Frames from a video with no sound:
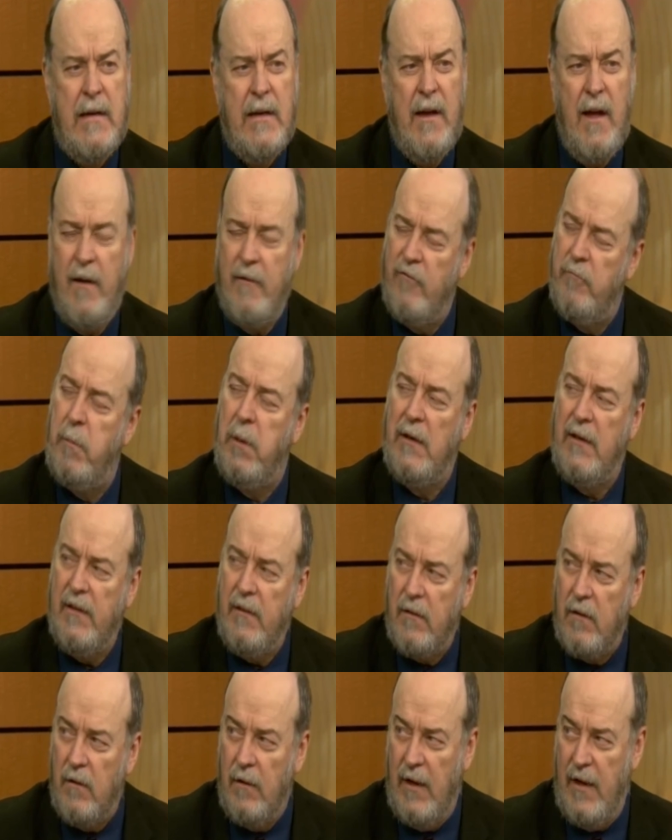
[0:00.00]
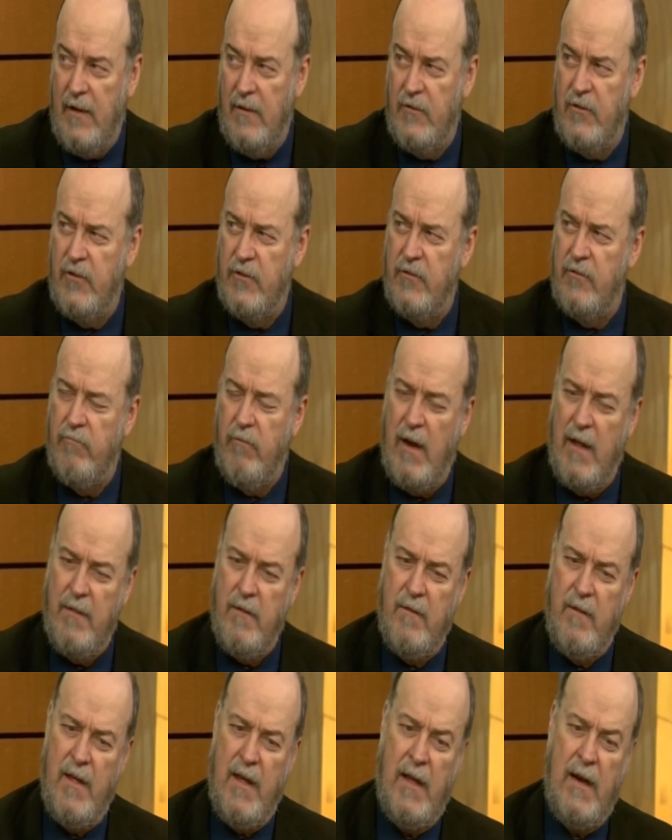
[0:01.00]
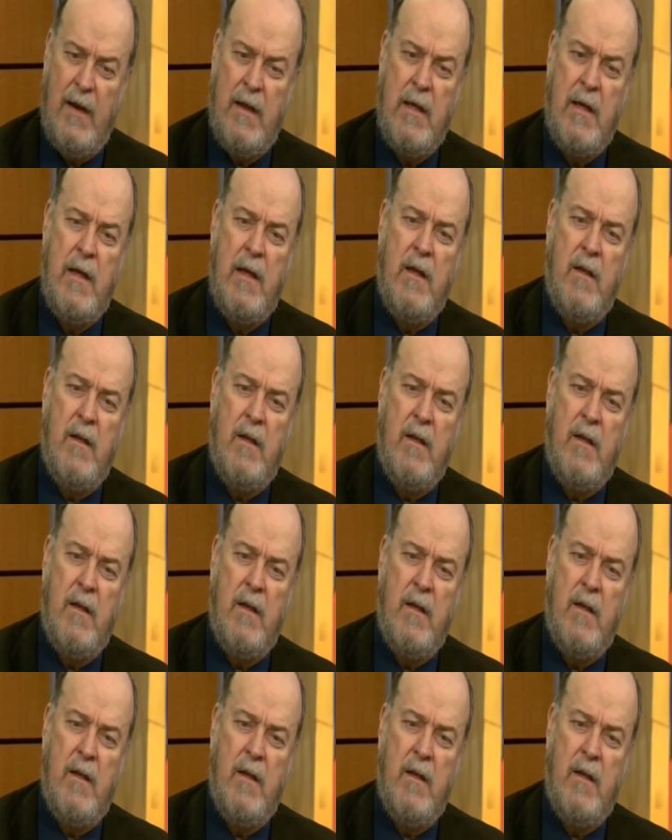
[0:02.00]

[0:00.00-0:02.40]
kind of political answers rather than